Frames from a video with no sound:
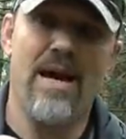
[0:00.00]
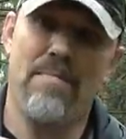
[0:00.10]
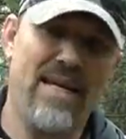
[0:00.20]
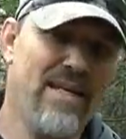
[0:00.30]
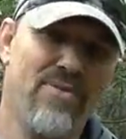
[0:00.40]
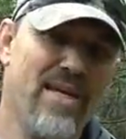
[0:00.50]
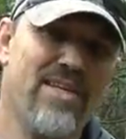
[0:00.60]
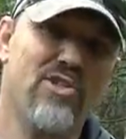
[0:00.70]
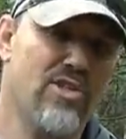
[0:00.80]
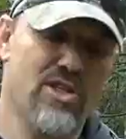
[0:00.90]
many
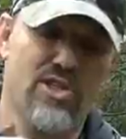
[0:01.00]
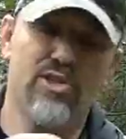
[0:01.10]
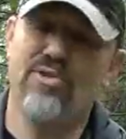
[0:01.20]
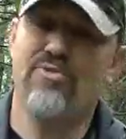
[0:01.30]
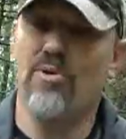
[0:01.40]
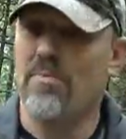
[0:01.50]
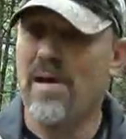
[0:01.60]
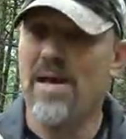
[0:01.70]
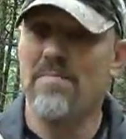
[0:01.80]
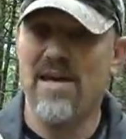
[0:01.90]
things you can use for a
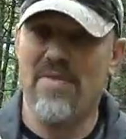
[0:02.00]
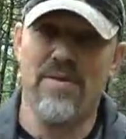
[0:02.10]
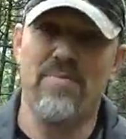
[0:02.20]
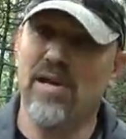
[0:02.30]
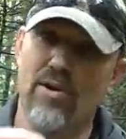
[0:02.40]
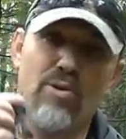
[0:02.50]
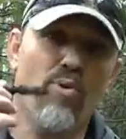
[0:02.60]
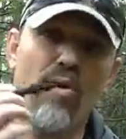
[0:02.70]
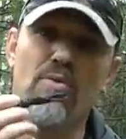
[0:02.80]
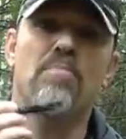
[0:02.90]
button method, but I'll
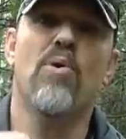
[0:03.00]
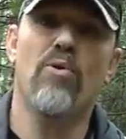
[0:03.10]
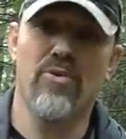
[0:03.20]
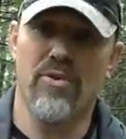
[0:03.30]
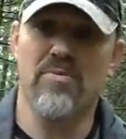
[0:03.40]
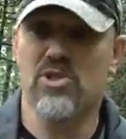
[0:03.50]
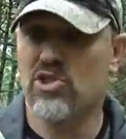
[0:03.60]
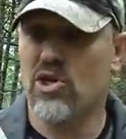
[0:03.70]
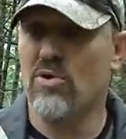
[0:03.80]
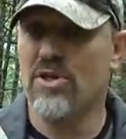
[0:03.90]
go over both of them and
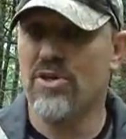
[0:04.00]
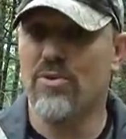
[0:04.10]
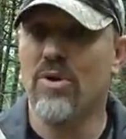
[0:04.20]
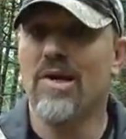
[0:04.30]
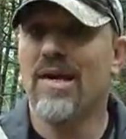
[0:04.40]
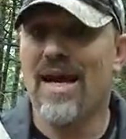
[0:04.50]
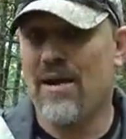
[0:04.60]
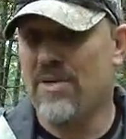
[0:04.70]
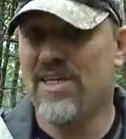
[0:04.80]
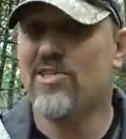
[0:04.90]
show you
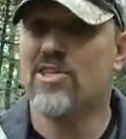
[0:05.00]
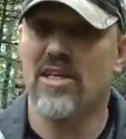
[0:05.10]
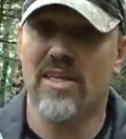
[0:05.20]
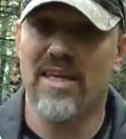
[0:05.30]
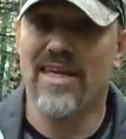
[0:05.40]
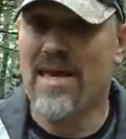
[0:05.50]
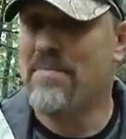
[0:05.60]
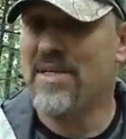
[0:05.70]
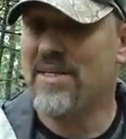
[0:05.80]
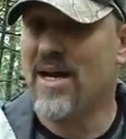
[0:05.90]
how easily they can
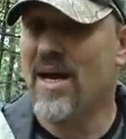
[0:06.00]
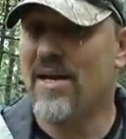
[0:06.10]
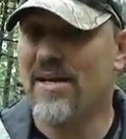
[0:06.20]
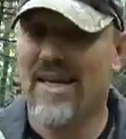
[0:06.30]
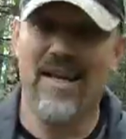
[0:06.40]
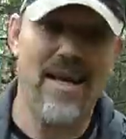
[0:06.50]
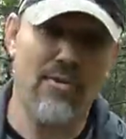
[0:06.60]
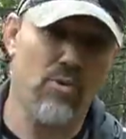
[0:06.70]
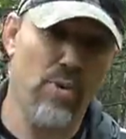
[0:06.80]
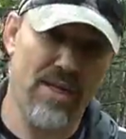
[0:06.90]
be done and how
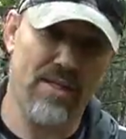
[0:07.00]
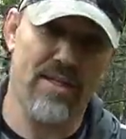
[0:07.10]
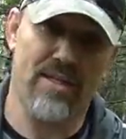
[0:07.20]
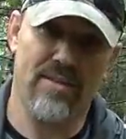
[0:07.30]
quickly.